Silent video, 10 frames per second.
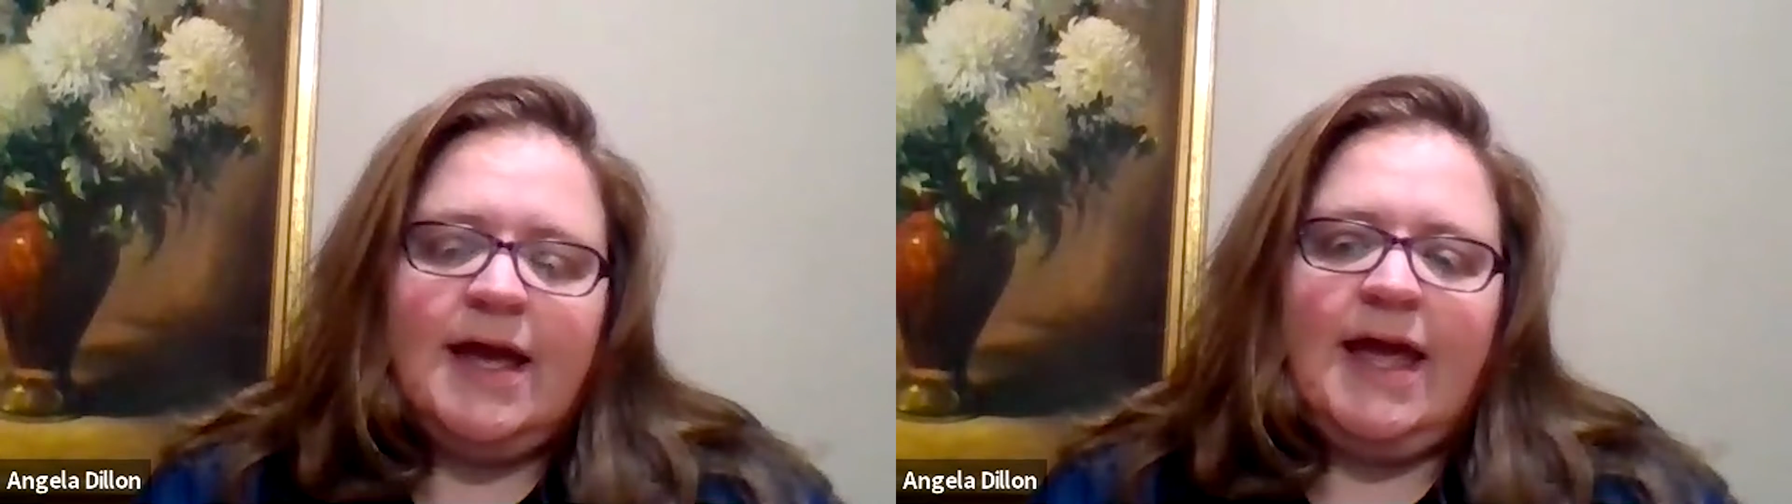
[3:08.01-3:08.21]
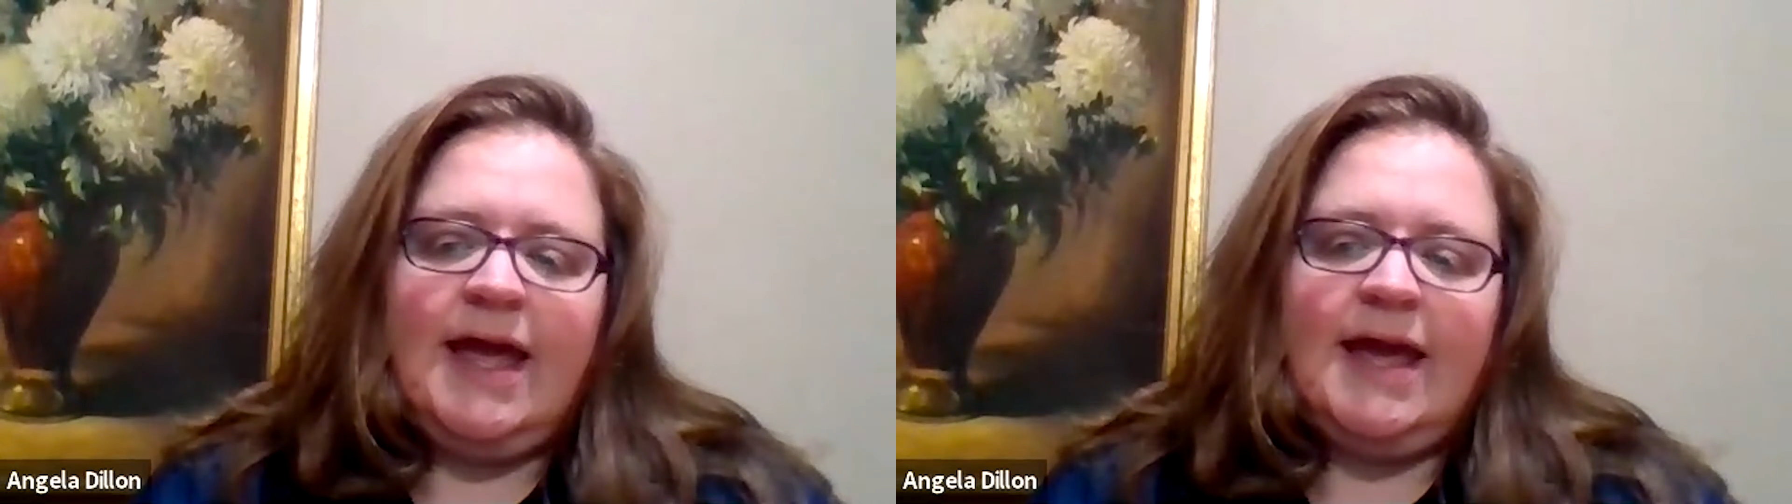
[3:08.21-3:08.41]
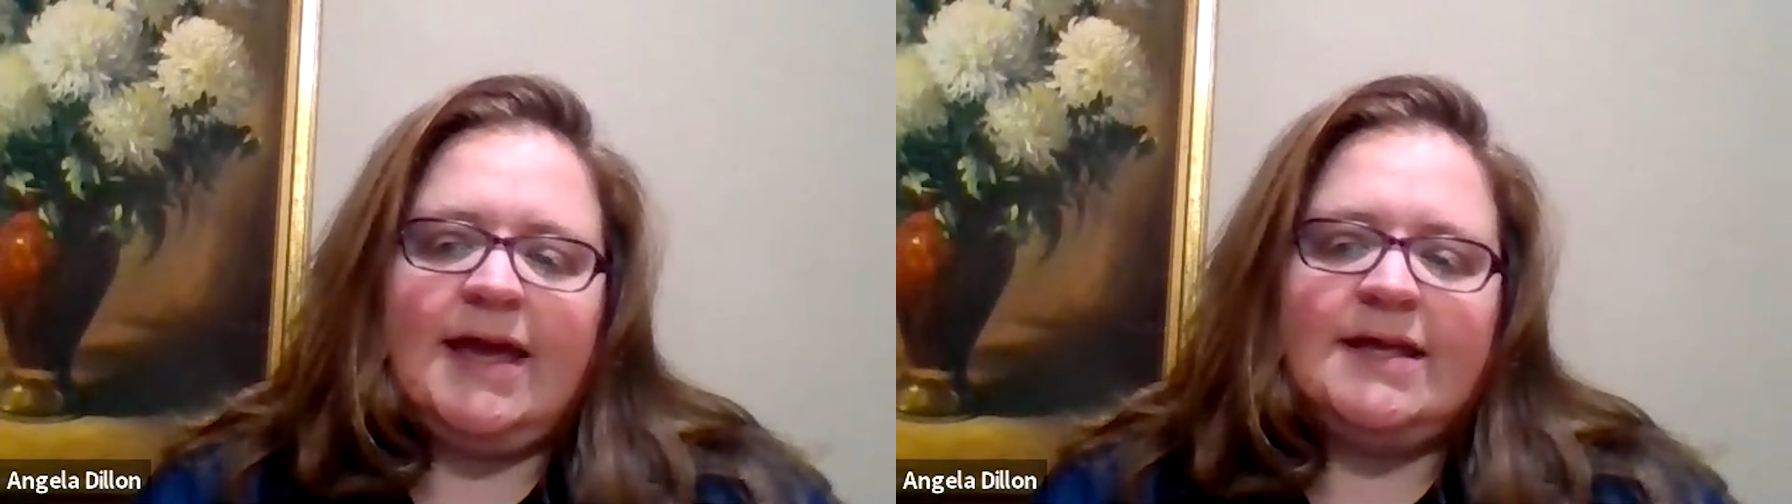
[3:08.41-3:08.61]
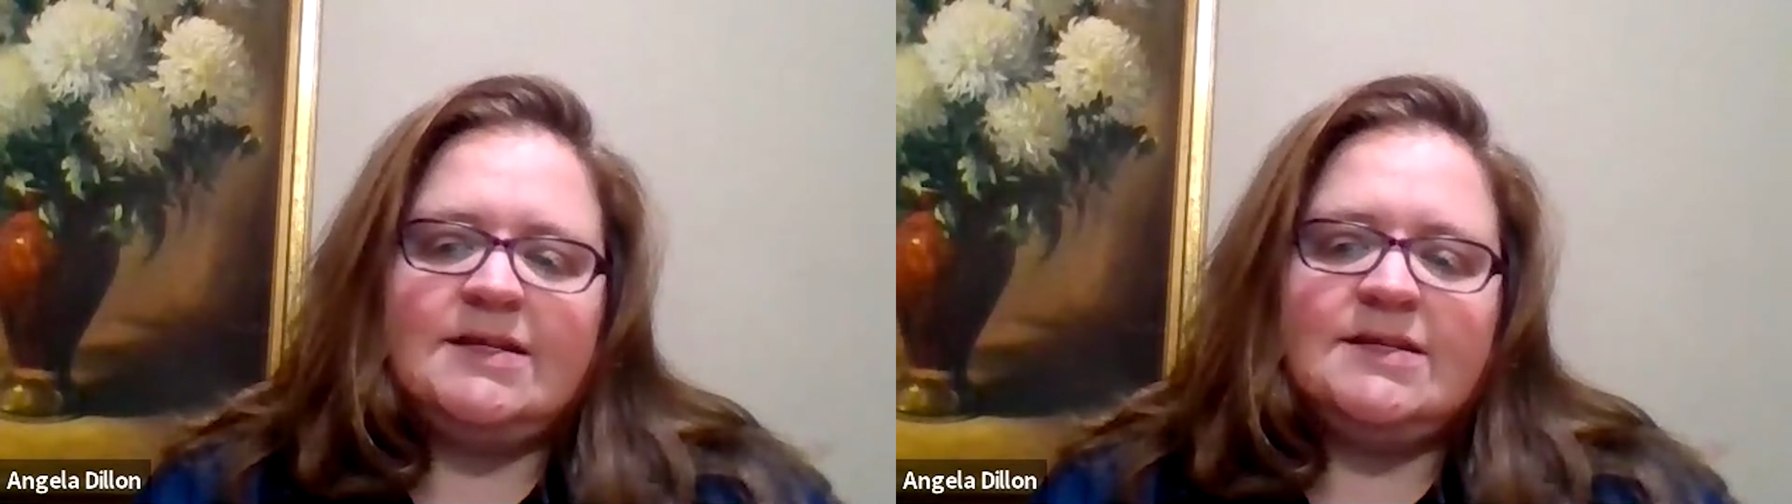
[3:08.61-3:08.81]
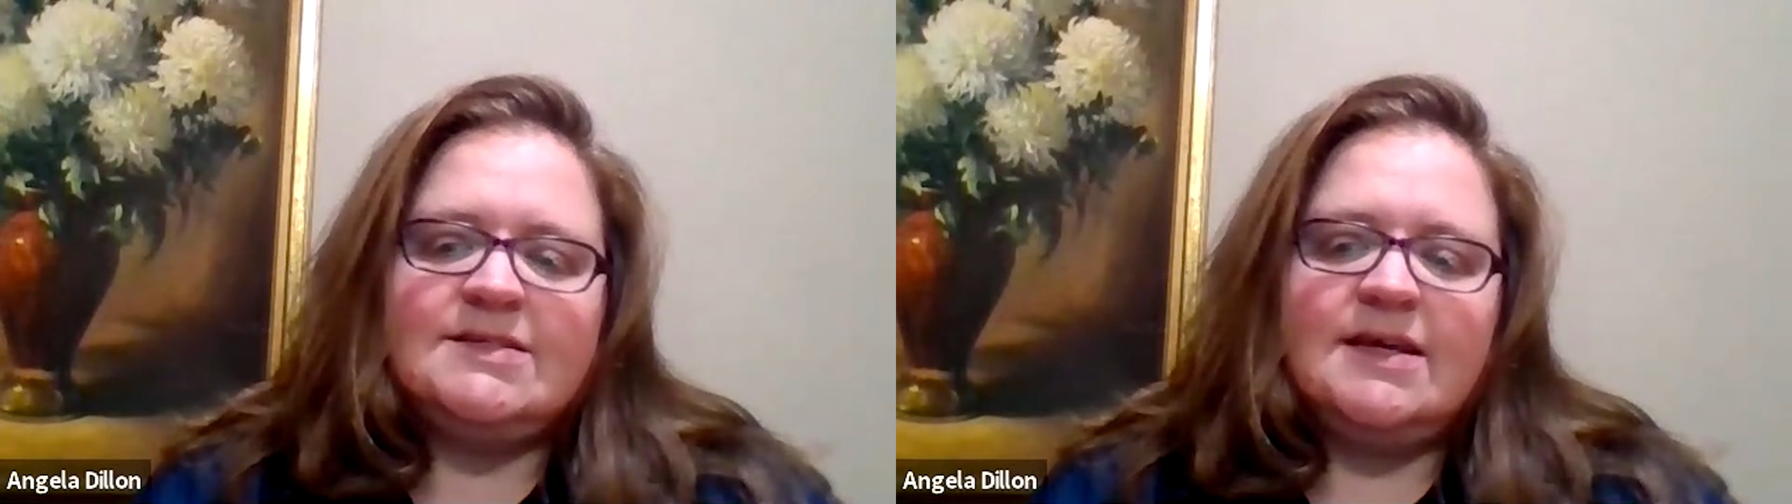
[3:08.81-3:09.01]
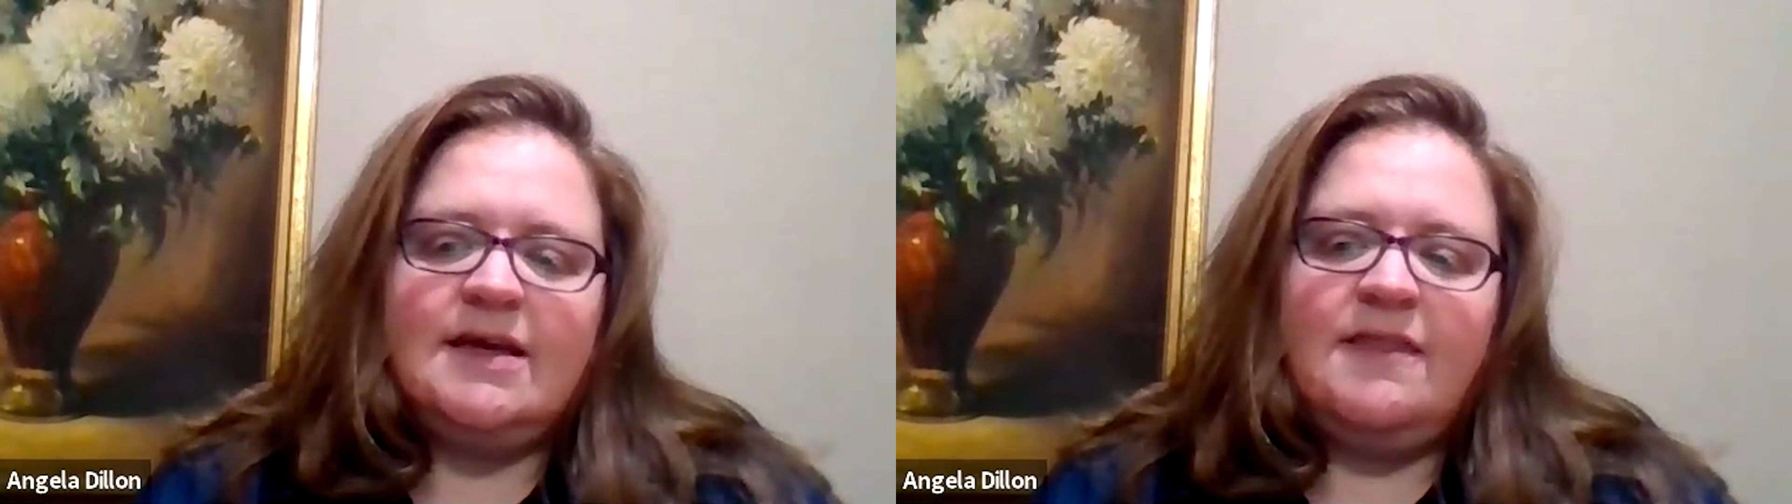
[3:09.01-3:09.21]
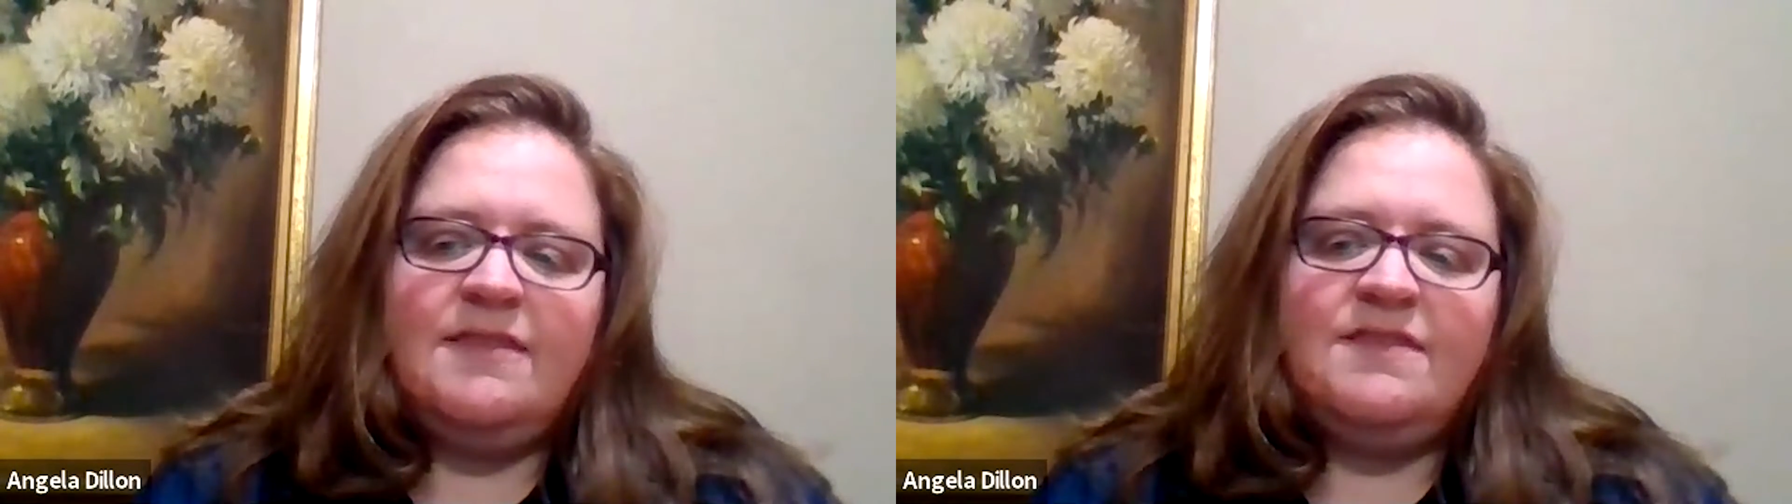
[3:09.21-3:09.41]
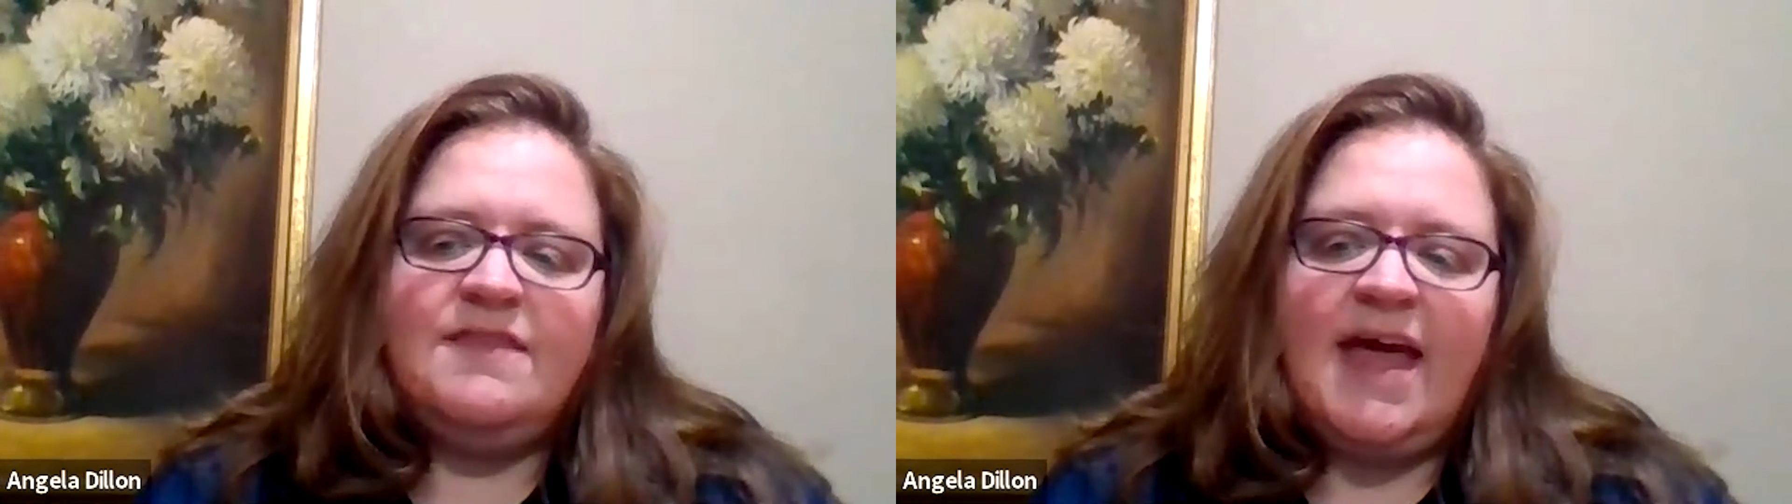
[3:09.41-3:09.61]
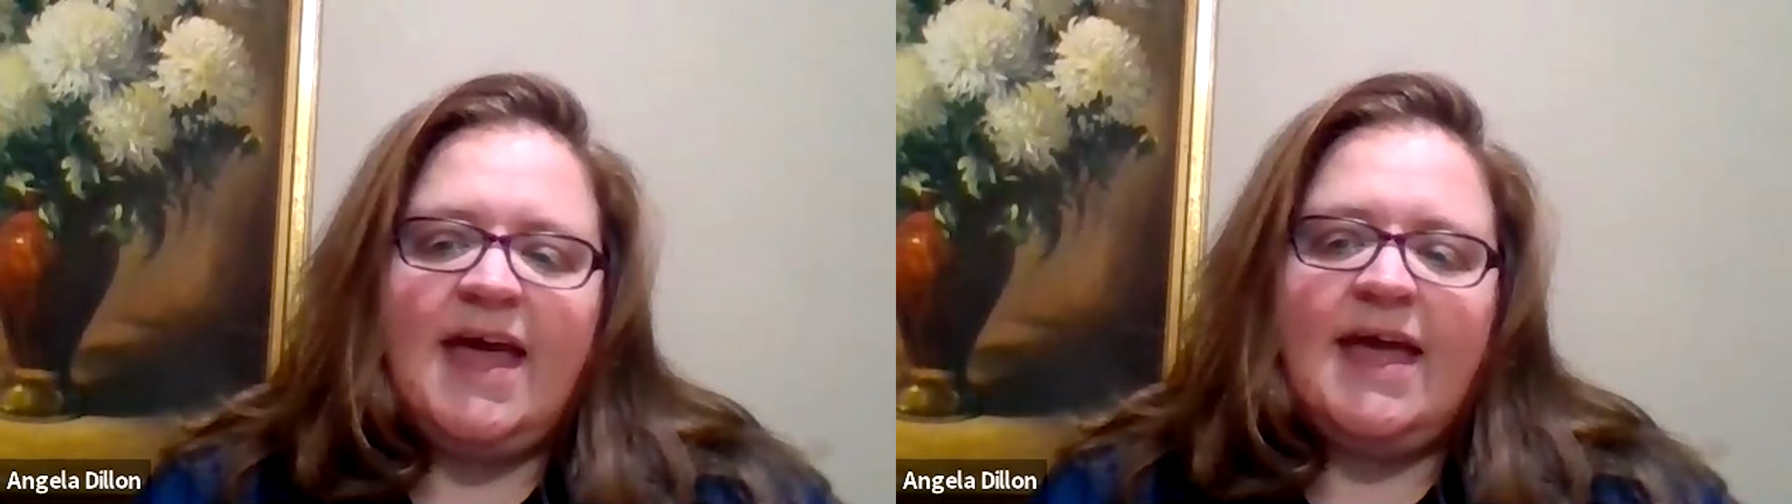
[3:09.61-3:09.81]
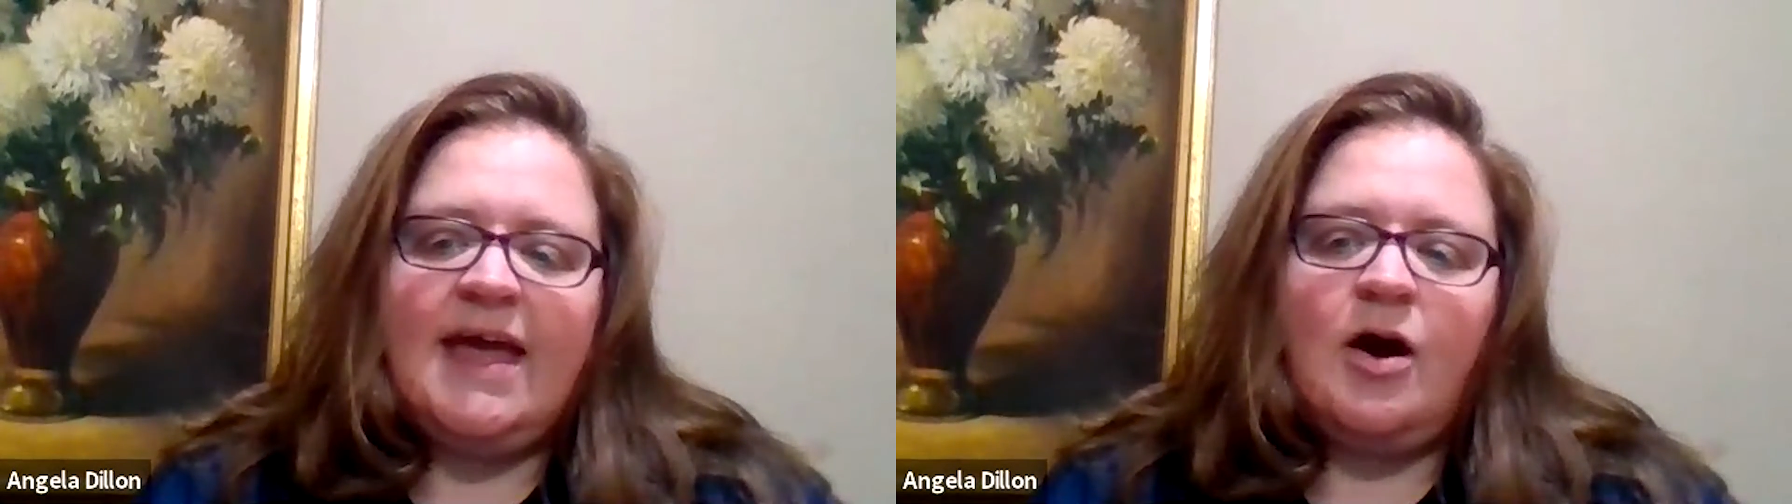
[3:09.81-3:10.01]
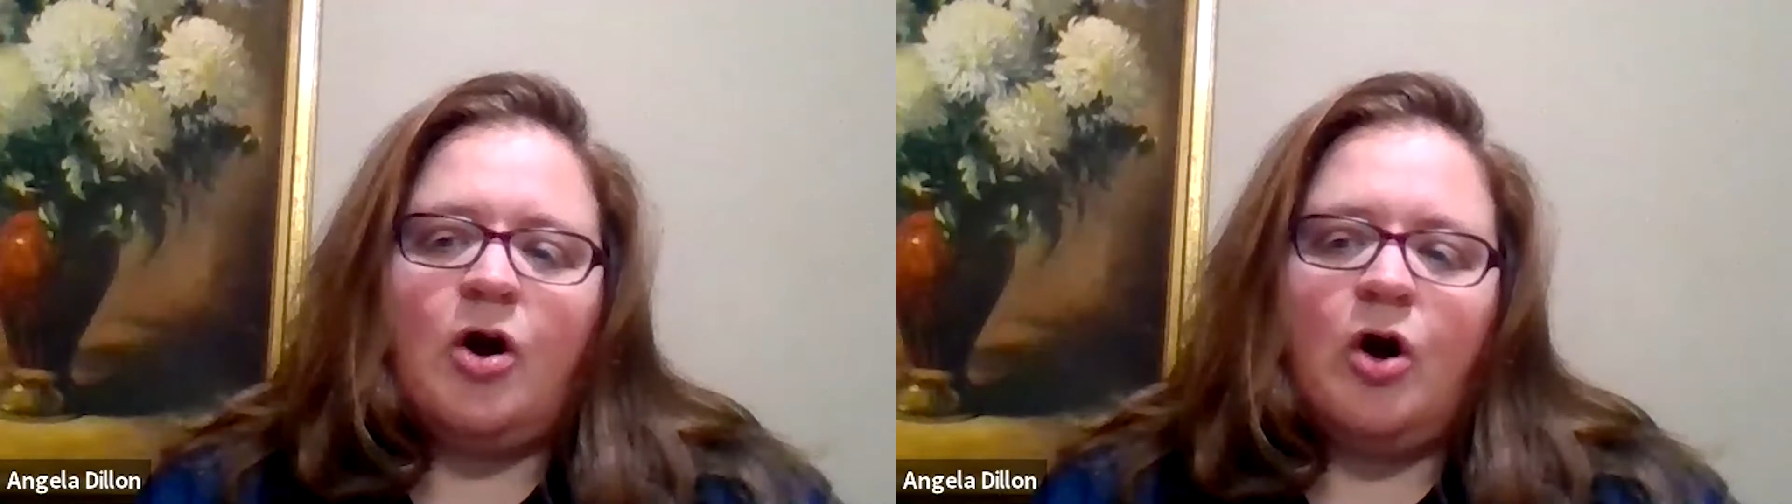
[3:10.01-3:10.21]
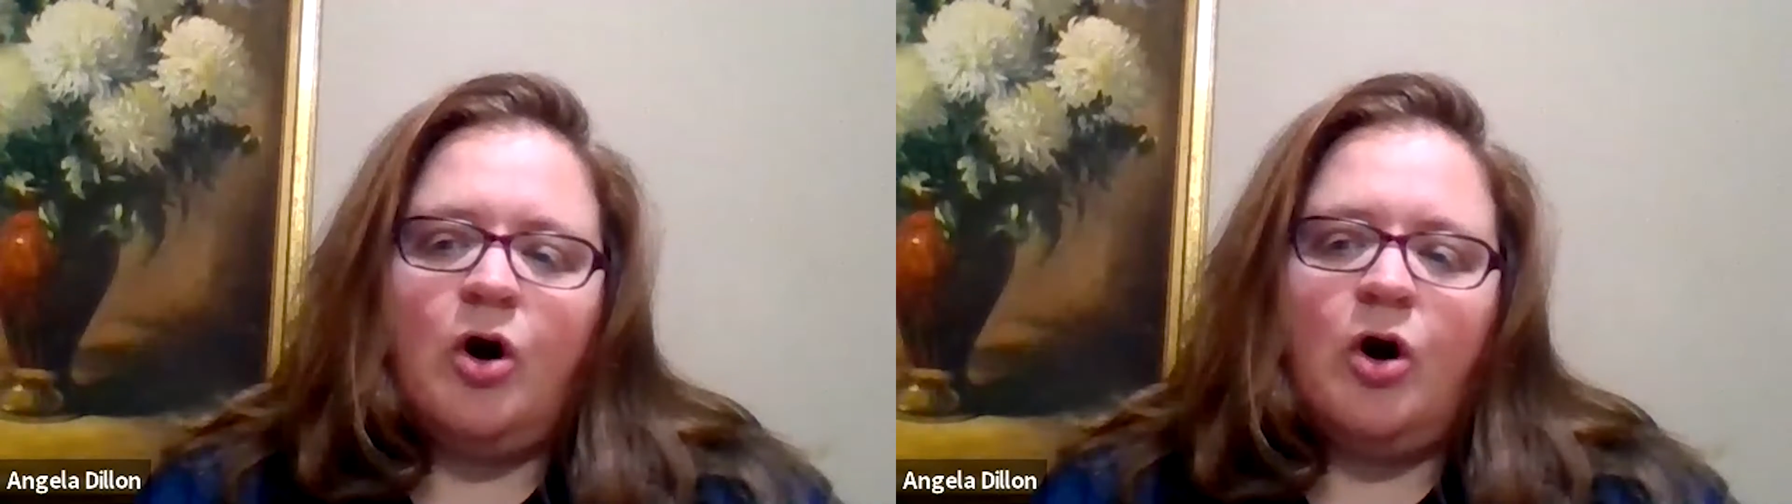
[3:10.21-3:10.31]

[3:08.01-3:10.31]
And they are